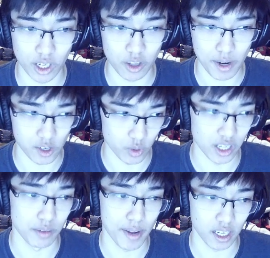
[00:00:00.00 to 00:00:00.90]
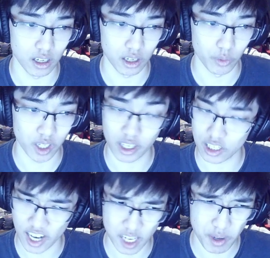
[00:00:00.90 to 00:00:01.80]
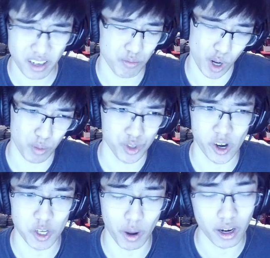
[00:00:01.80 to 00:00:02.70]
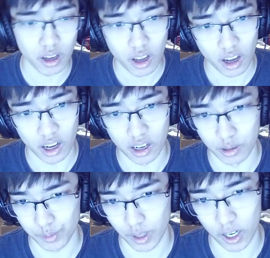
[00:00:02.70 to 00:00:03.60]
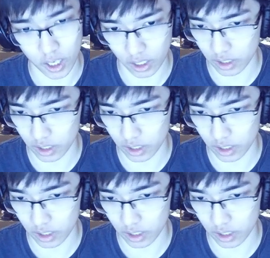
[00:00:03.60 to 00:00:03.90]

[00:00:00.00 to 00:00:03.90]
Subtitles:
megas we need. We need Titamon? No, Ceresmon. Herrick,